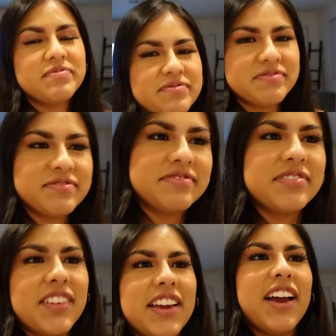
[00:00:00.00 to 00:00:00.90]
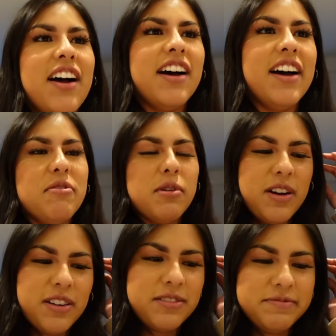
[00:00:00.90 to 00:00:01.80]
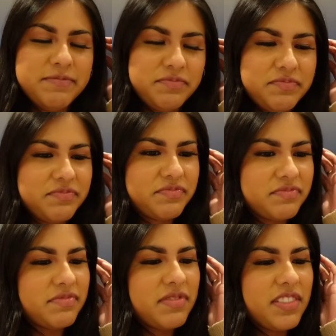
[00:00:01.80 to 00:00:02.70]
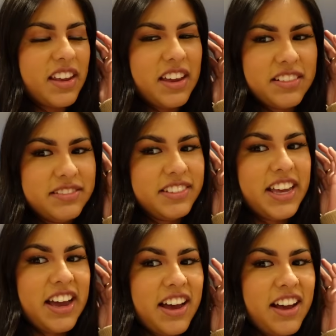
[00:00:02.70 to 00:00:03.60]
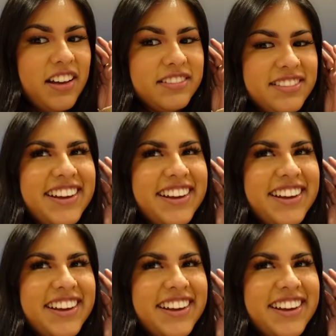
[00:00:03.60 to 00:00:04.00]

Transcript: shot now. Uh, well. She's like, it feels illegal. Yeah.